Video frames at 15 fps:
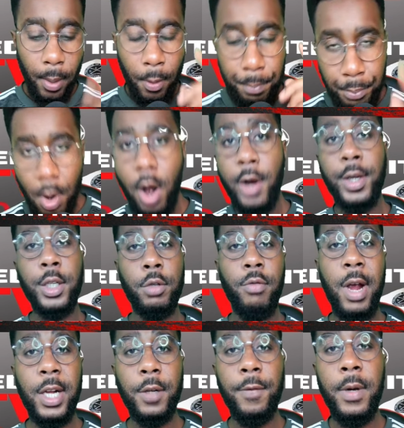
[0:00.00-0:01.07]
Marcus
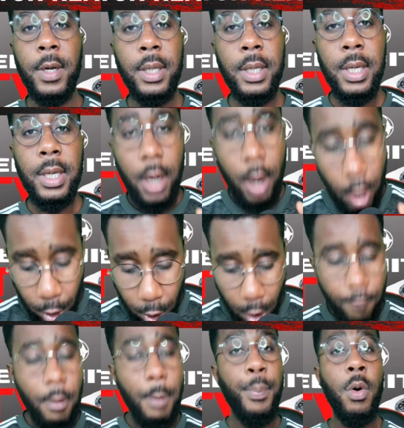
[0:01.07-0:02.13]
Rashford,
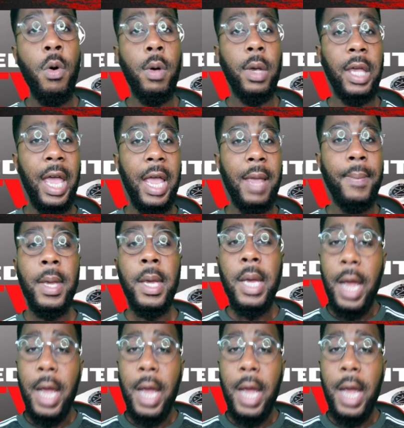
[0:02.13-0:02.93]
another poor game,